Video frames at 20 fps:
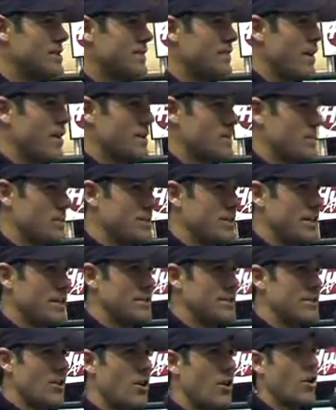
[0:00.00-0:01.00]
of
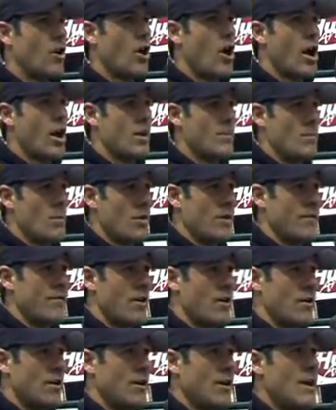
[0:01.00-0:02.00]
expertise are automotive
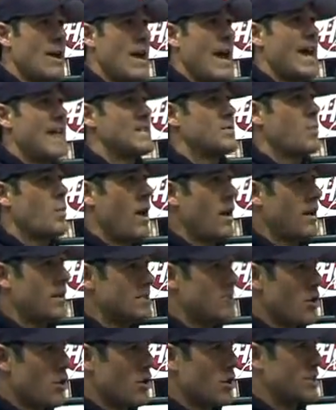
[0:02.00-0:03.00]
art as well as
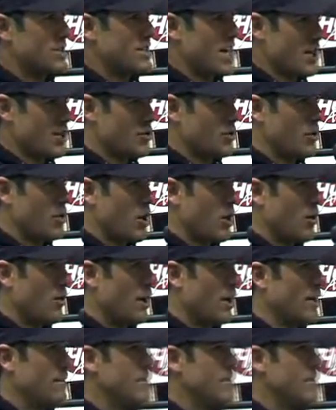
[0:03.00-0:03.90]
architectural art, right?